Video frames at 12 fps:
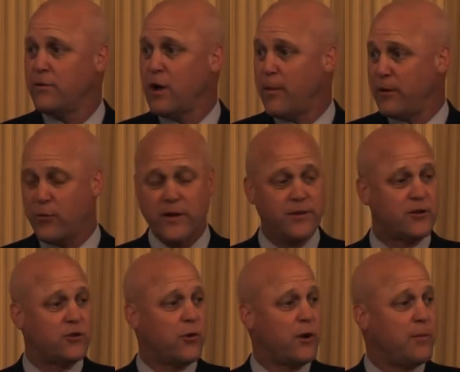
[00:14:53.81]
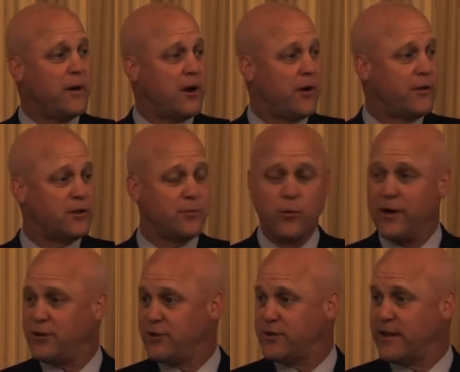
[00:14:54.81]
Y'all been reading this story about all these
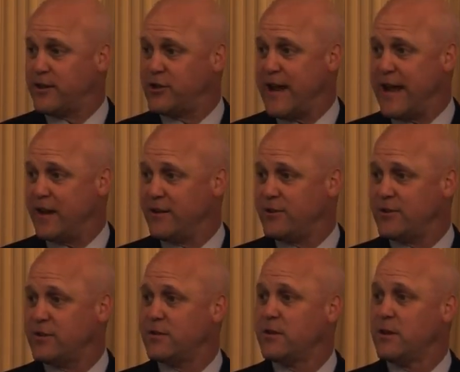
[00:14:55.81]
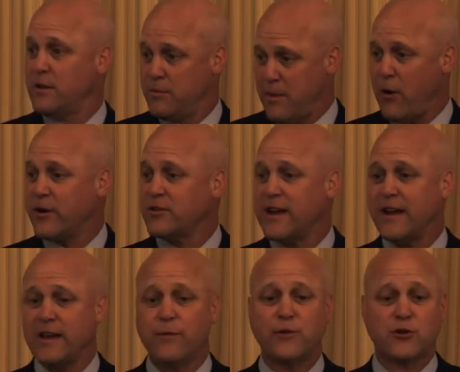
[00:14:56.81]
bridges that are challenged? America's got
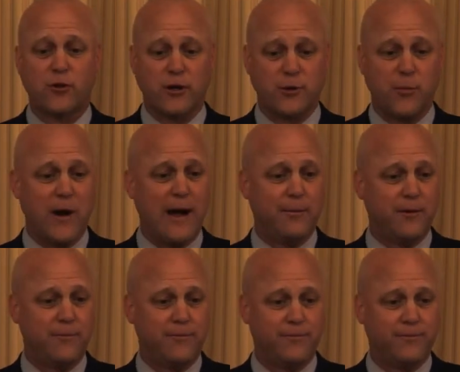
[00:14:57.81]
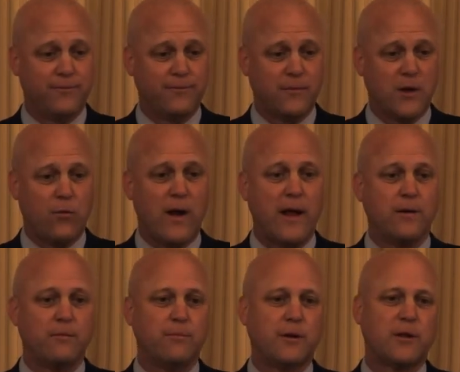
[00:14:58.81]
an infrastructure problem, right?
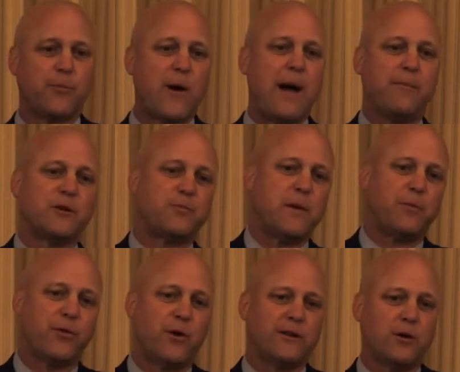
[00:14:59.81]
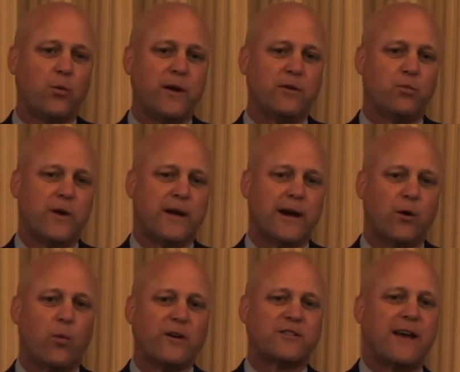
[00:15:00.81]
But the problem is people thought that we kind
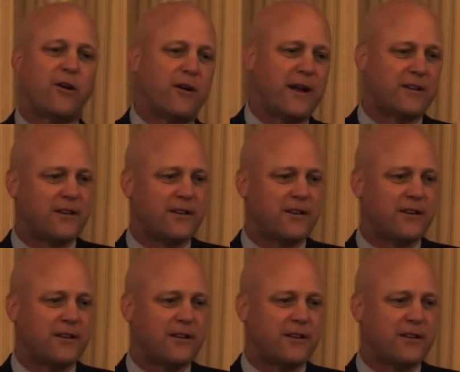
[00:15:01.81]
of wished that on